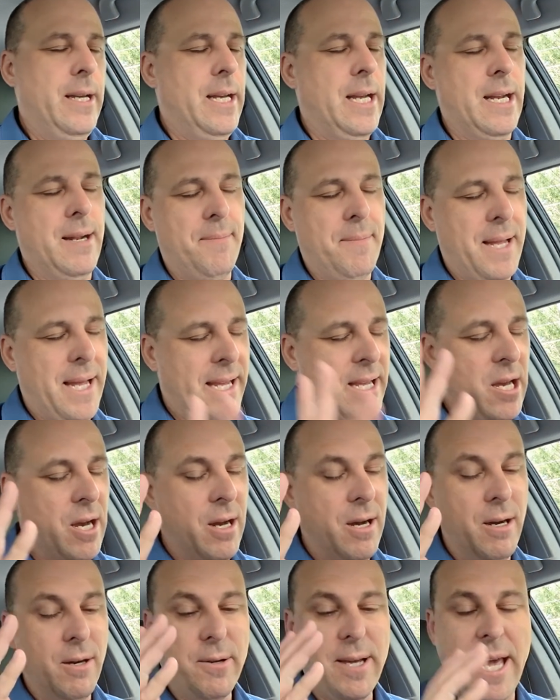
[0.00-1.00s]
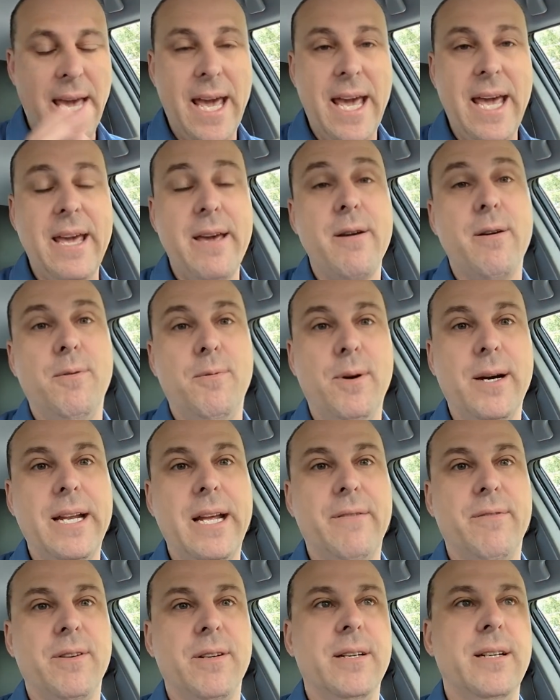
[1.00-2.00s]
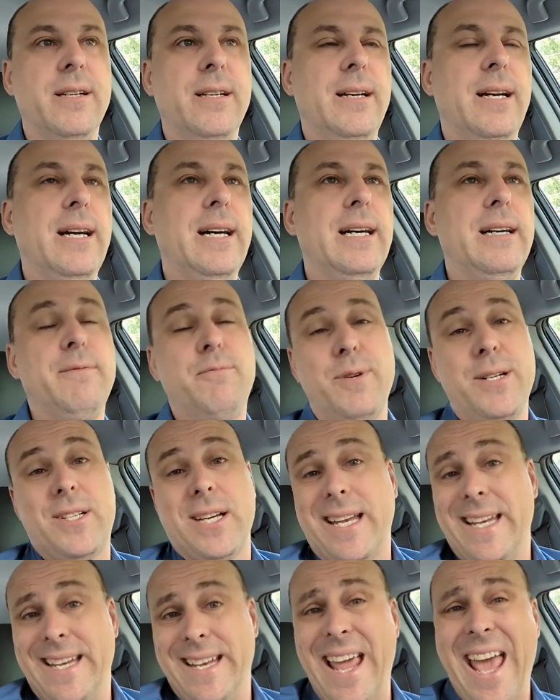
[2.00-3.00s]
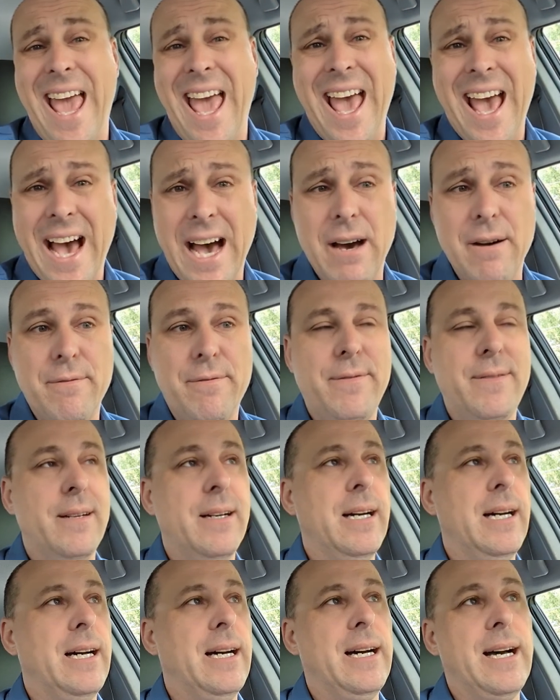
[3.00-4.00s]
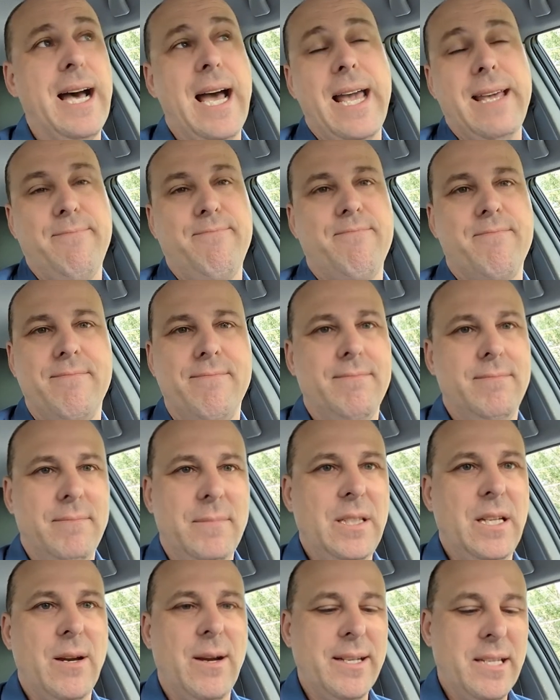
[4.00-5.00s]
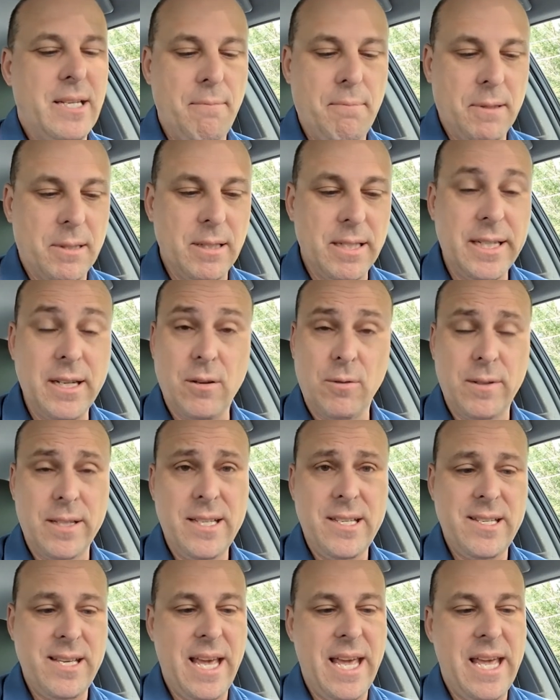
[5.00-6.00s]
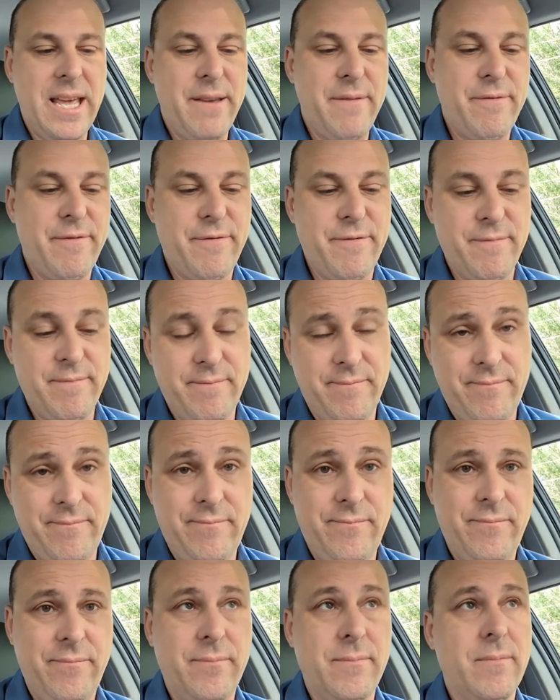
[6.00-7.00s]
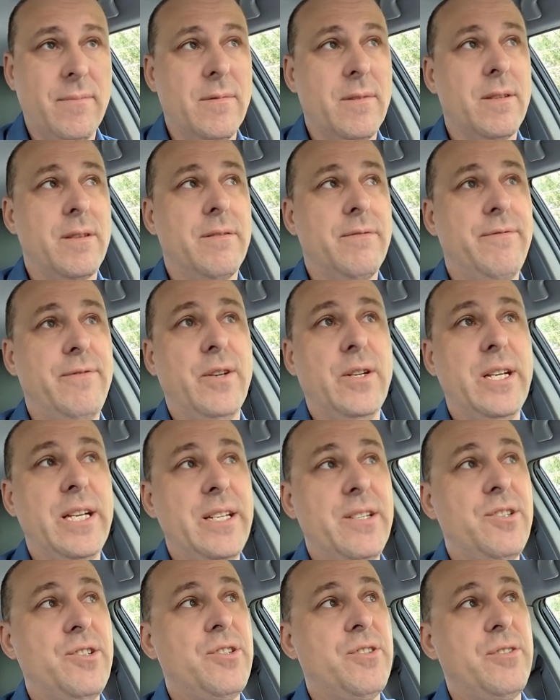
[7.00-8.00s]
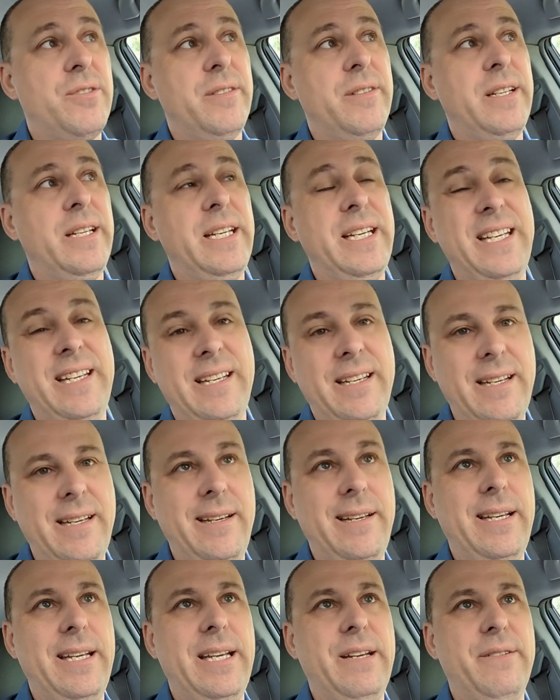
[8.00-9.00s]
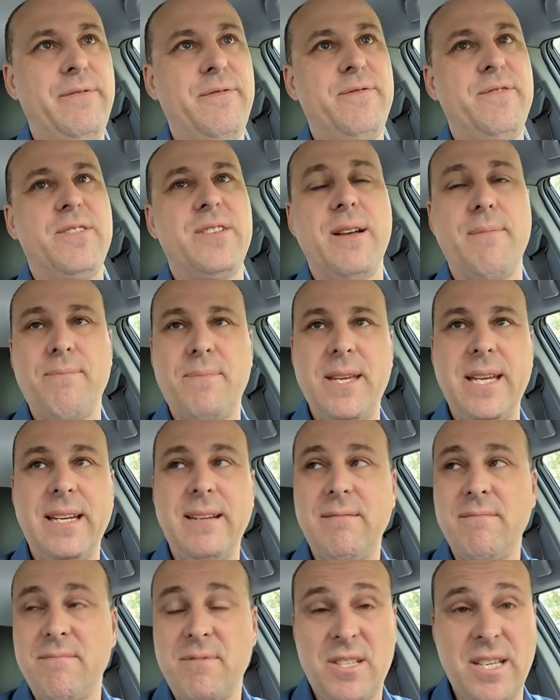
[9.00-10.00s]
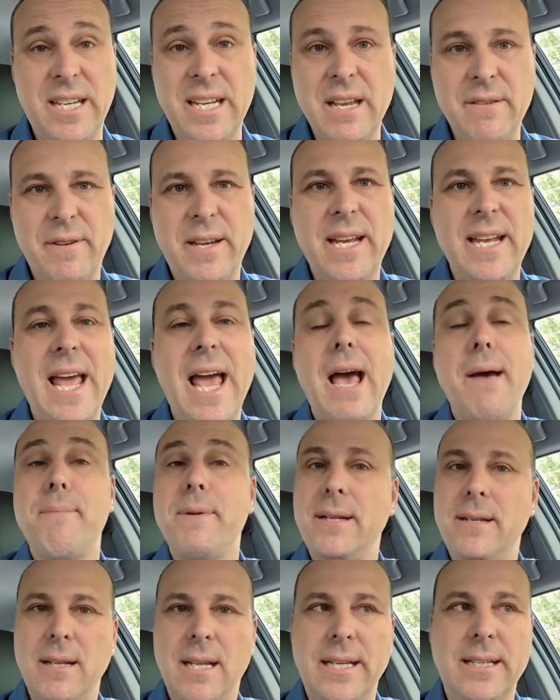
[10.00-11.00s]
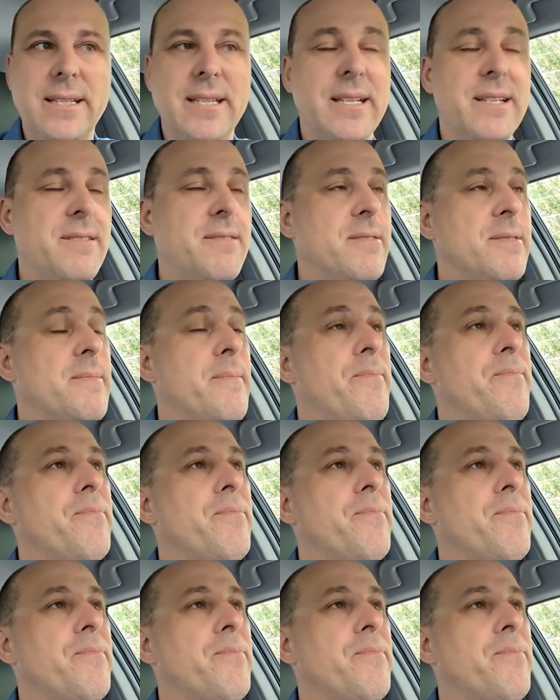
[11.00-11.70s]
And I'm like, okay, whatever, uh, which I didn't have. Uh, I, you know, I typically only save footage if something significant happened like this.